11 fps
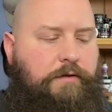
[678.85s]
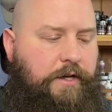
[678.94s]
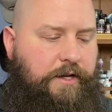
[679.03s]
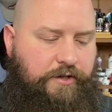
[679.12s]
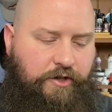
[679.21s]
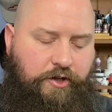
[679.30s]

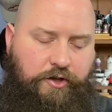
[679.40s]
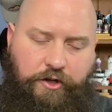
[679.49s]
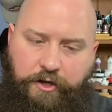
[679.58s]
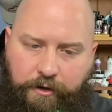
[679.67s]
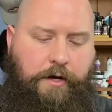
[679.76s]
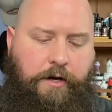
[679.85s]
is
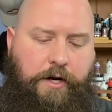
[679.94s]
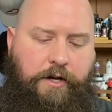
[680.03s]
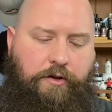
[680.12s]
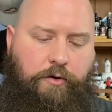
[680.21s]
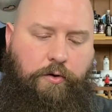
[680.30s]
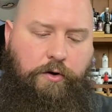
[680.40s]
good. In
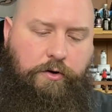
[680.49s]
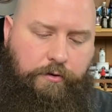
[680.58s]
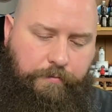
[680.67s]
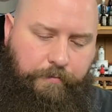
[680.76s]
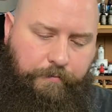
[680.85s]
the oil,